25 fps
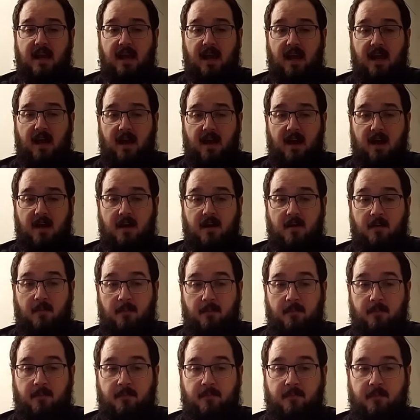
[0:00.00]

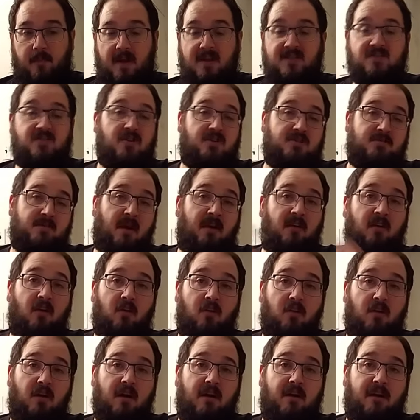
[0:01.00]
I search my
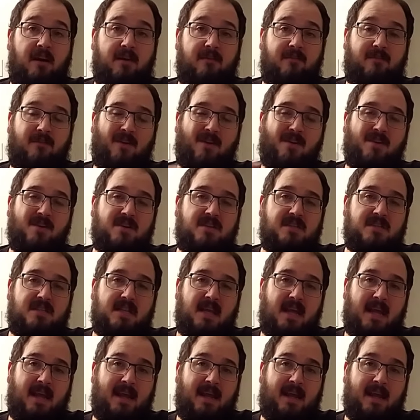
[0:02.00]
local area first,
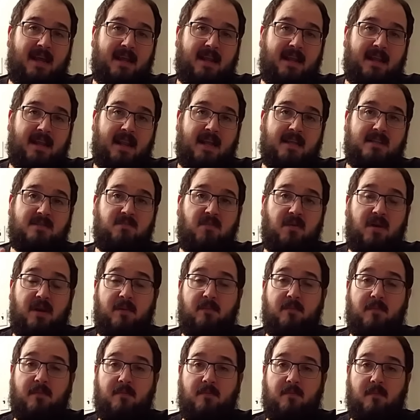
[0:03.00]
and that's pretty
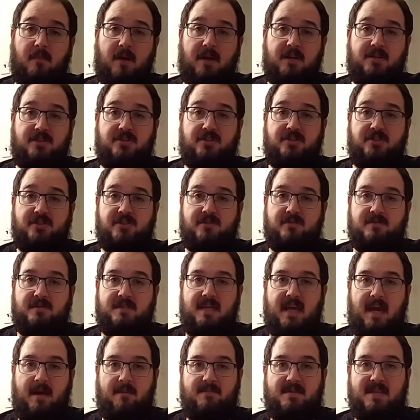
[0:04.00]
much
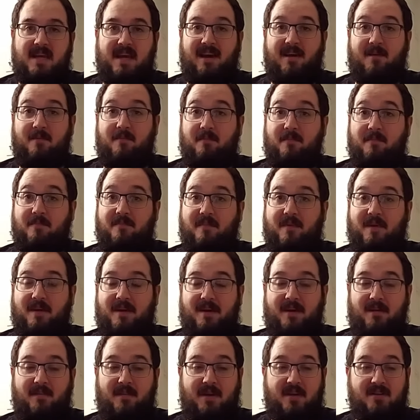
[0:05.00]
tapped out
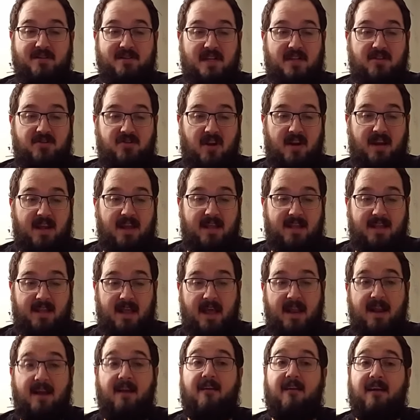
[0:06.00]
because I try to hit
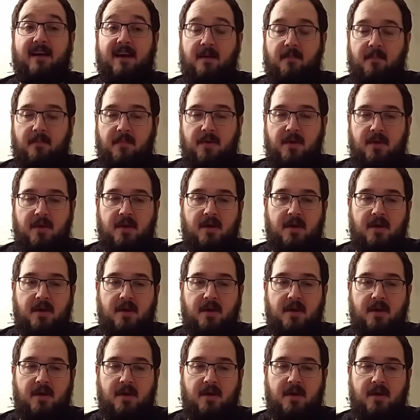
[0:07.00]
that area up